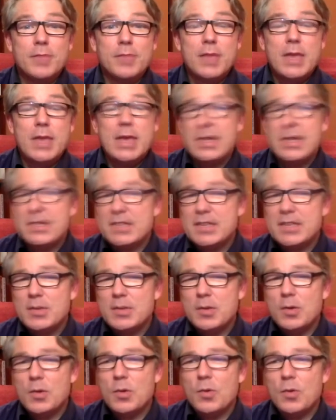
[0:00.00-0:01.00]
You see,
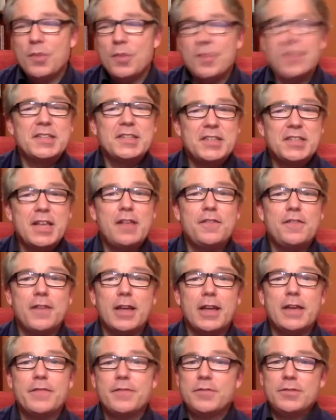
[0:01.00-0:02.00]
with the
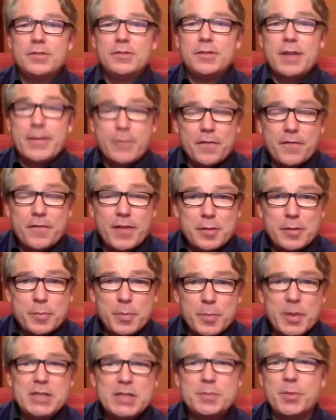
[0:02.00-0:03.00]
self-life, you'll never find
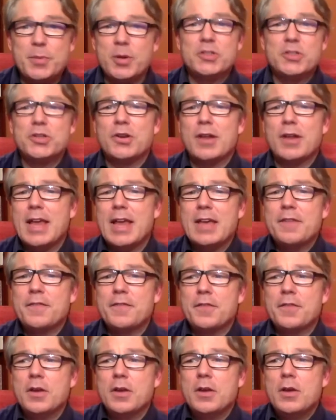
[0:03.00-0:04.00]
peace because your
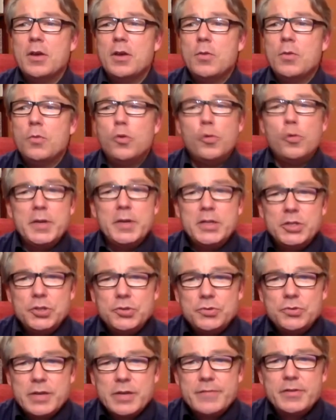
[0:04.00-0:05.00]
life will be
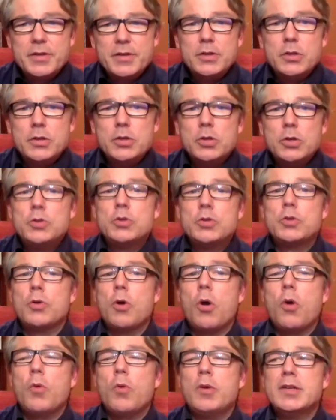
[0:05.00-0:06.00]
driven to
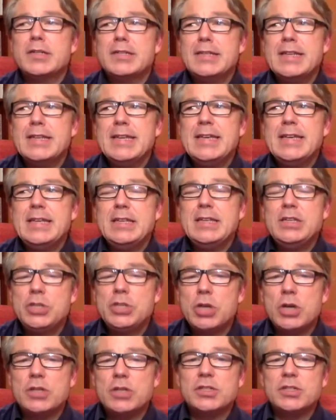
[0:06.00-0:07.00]
always need
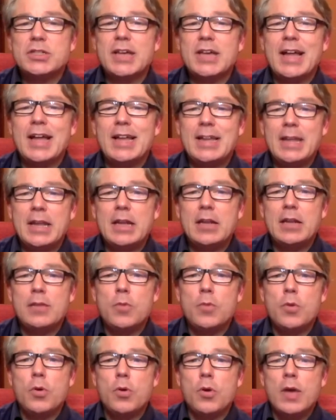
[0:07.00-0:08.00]
just a little
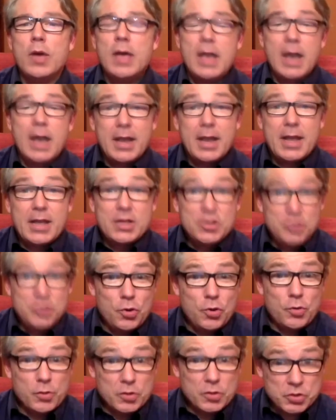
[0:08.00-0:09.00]
more. And as
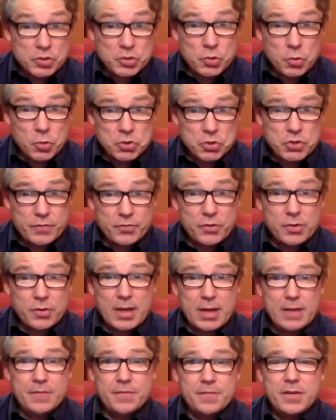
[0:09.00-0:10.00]
you are the source of your
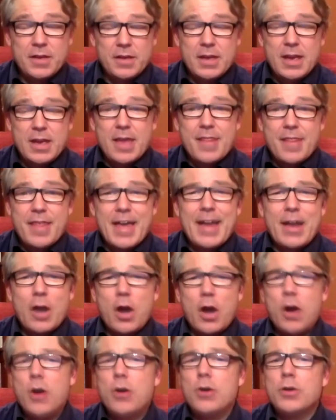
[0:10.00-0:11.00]
life, that
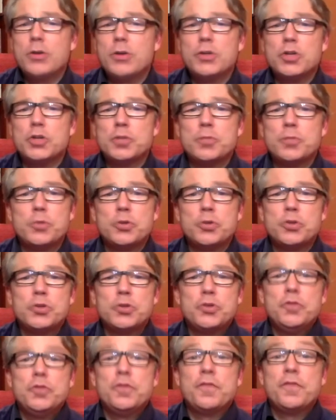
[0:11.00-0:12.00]
hunger just
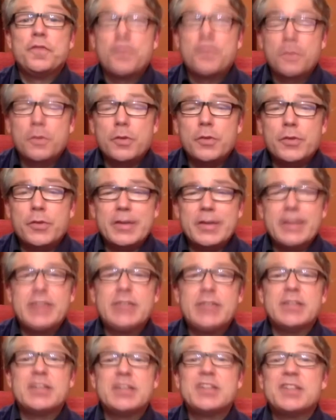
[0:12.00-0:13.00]
pushes you further
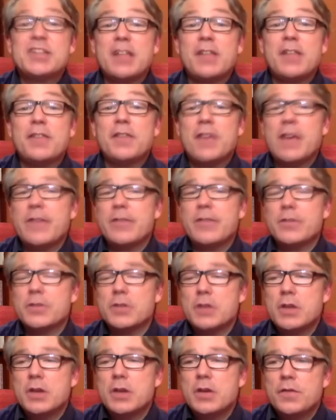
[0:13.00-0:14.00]
into self-effort,
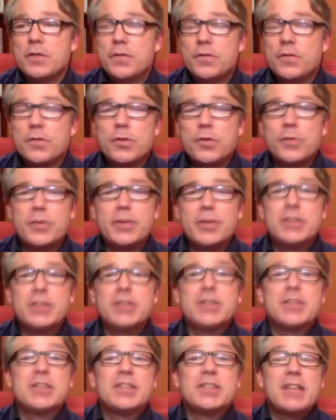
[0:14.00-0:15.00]
further into
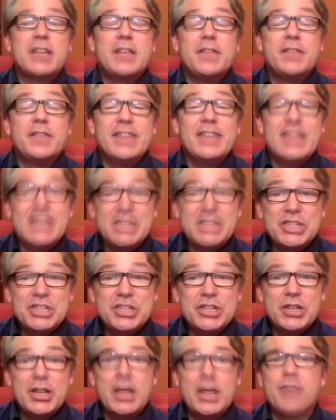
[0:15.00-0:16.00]
the
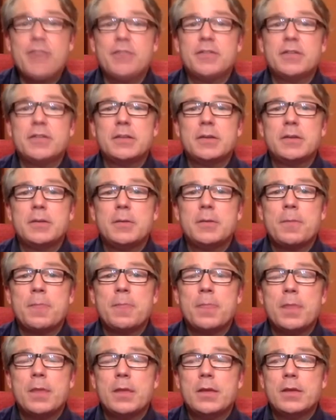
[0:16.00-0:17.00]
self-ish life.
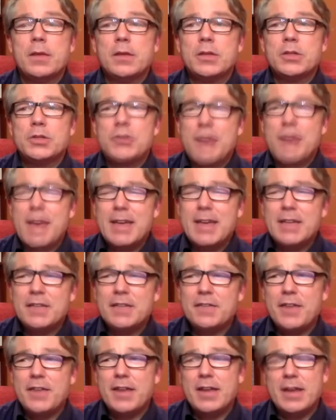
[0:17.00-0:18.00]
Trying to
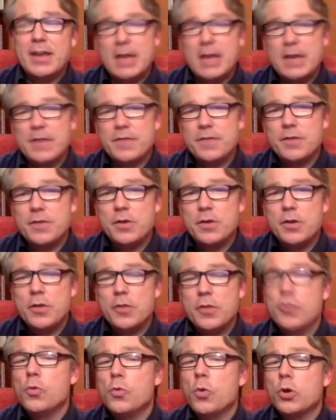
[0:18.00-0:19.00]
find life
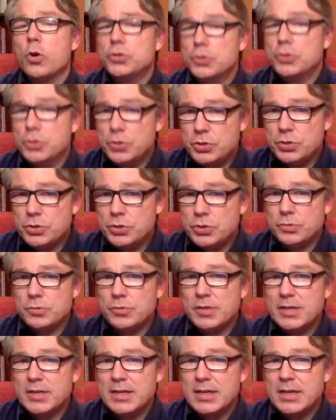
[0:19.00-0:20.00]
through what you
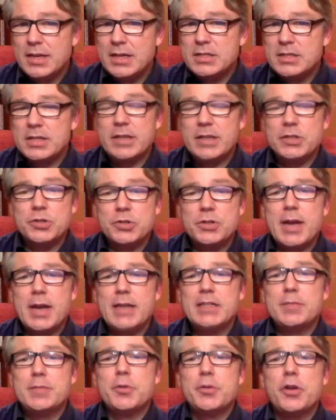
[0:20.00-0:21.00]
do is like
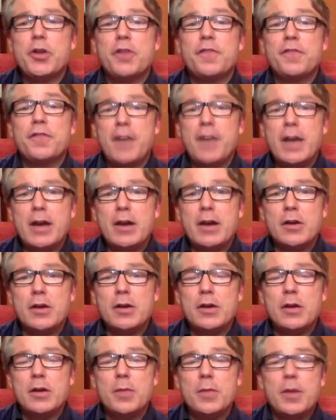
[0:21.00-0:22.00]
trying to put out a fire
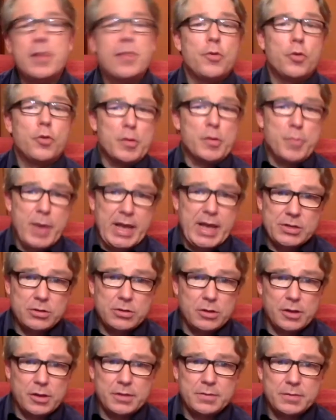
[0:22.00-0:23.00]
by throwing
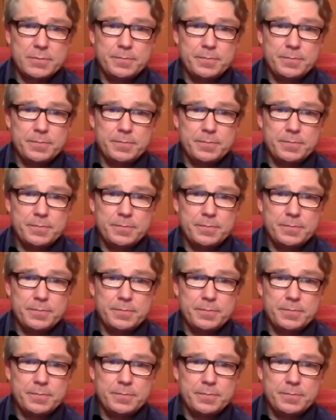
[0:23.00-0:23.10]
petrol on it.